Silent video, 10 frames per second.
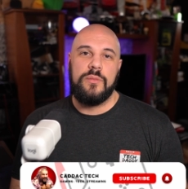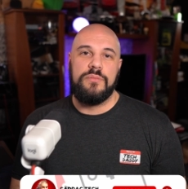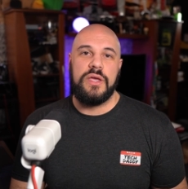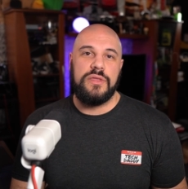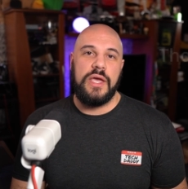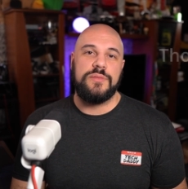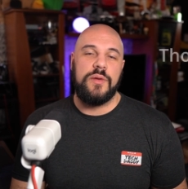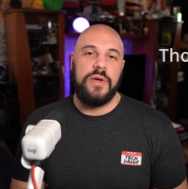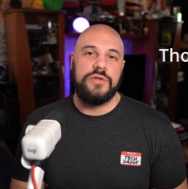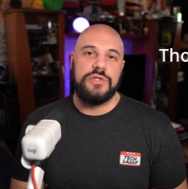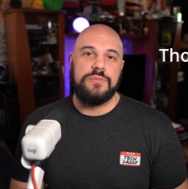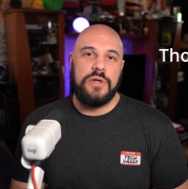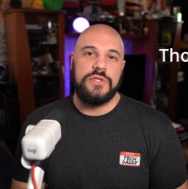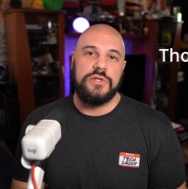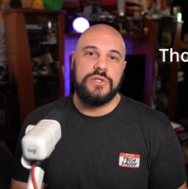Big thanks my Patreon
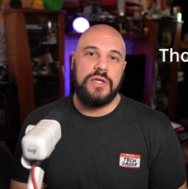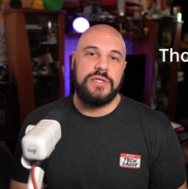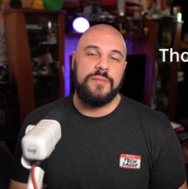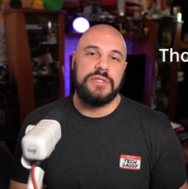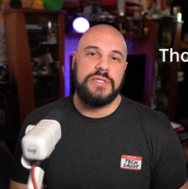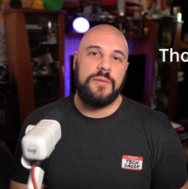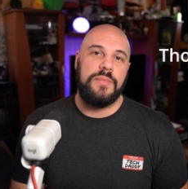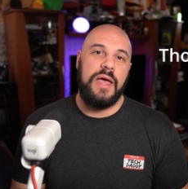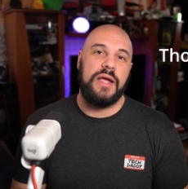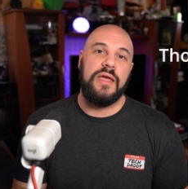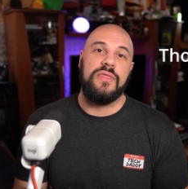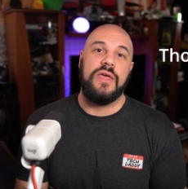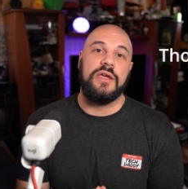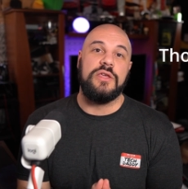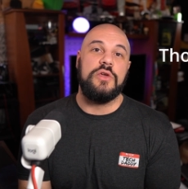sponsors, Thoughtslime and Step Back, and
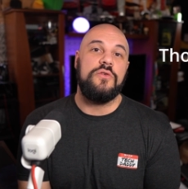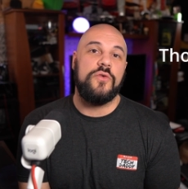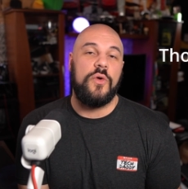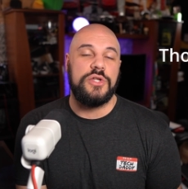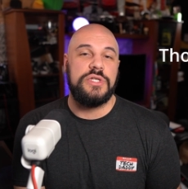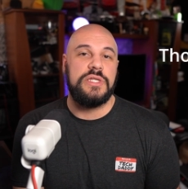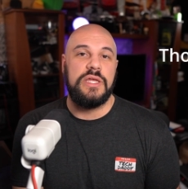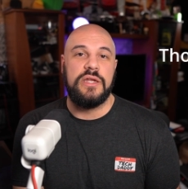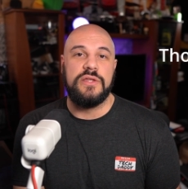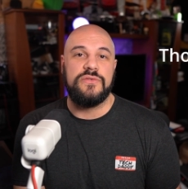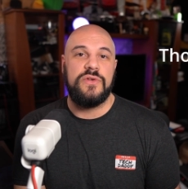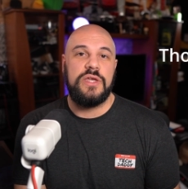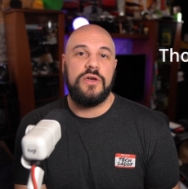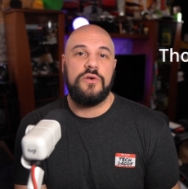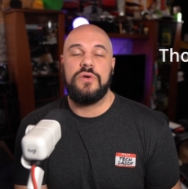thank you for watching to the end of this
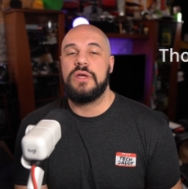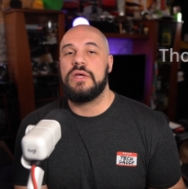video.